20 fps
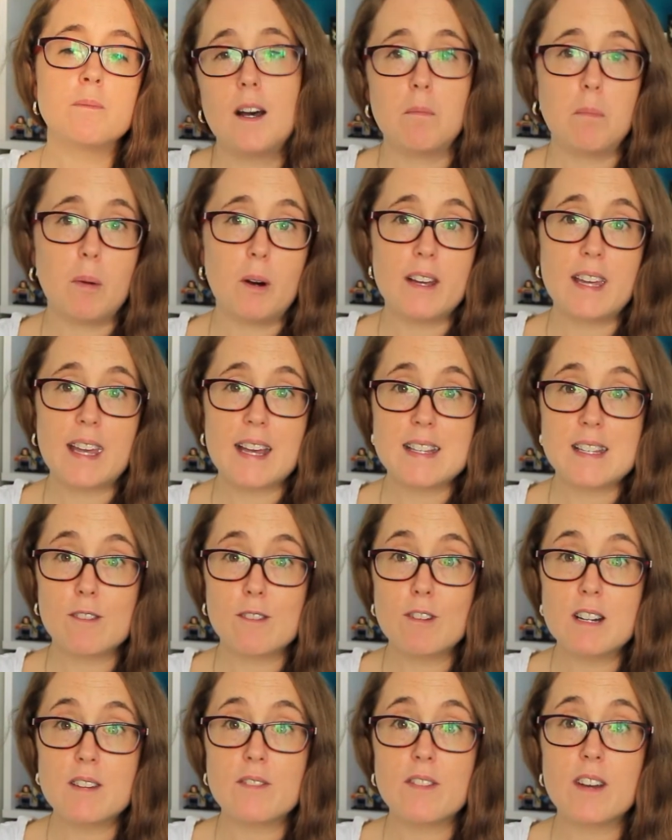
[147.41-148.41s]
And by getting
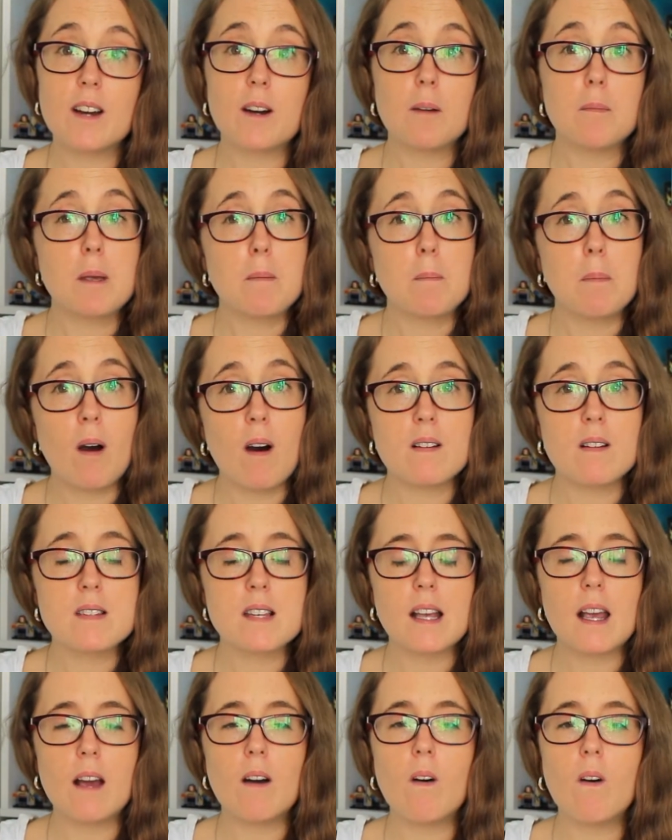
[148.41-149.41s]
rid of it, I mean
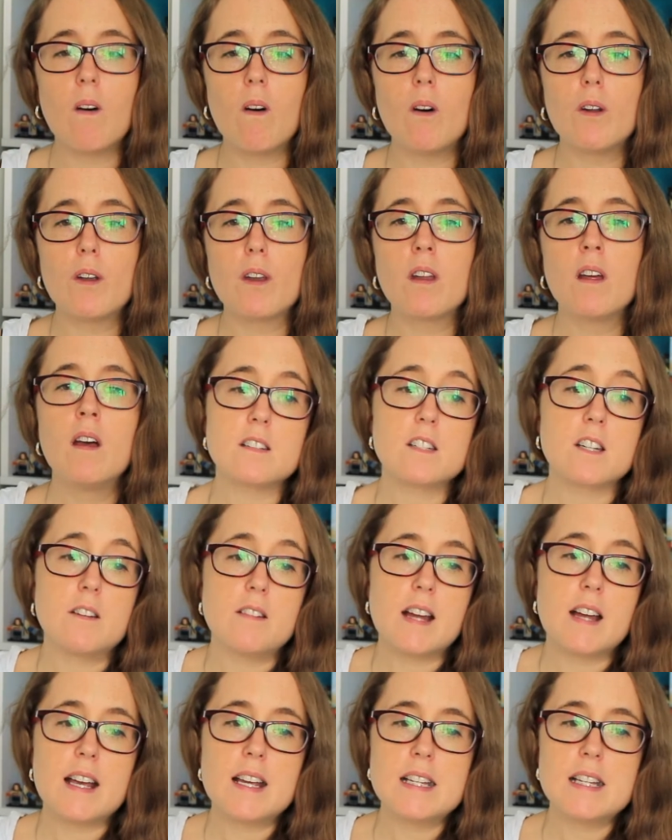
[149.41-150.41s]
passing it on,
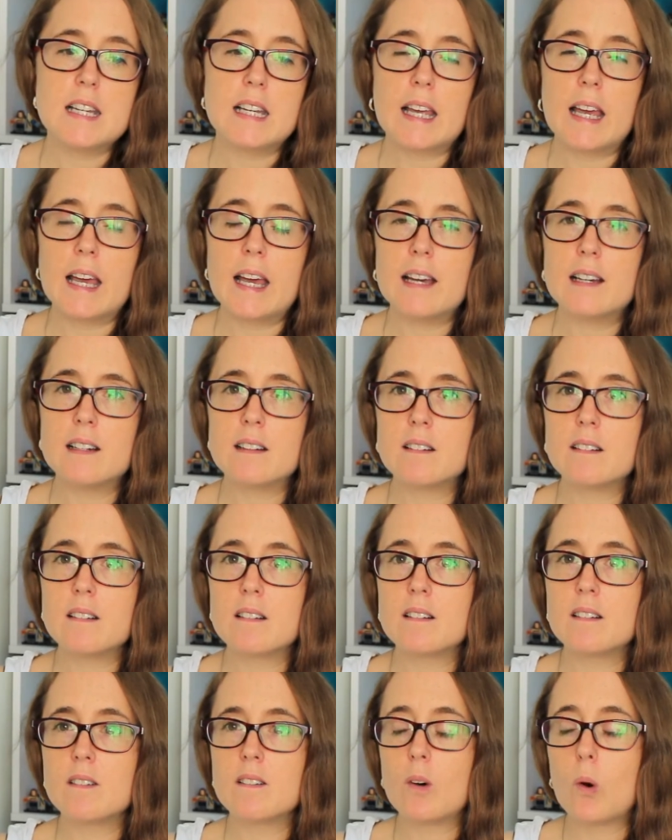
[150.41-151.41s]
donating it,
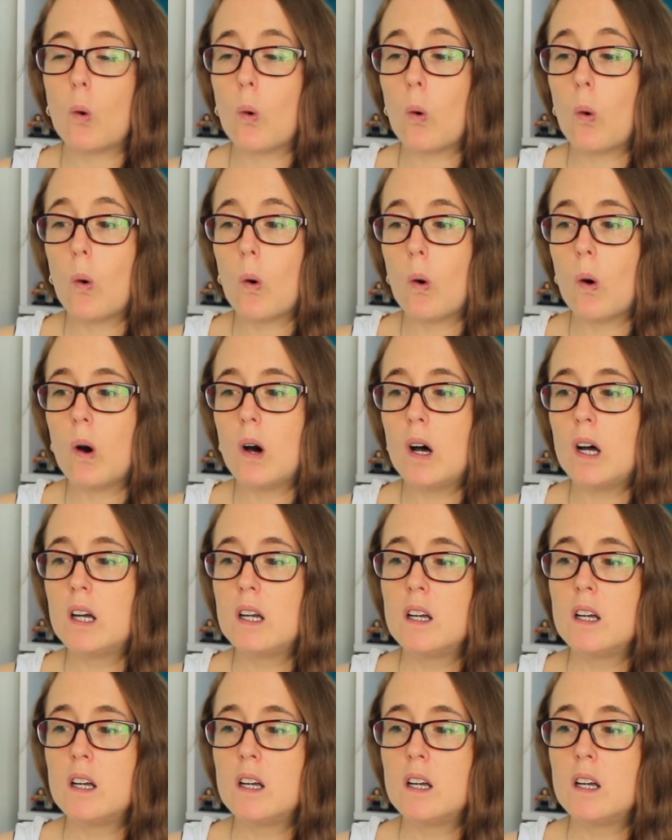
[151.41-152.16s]
or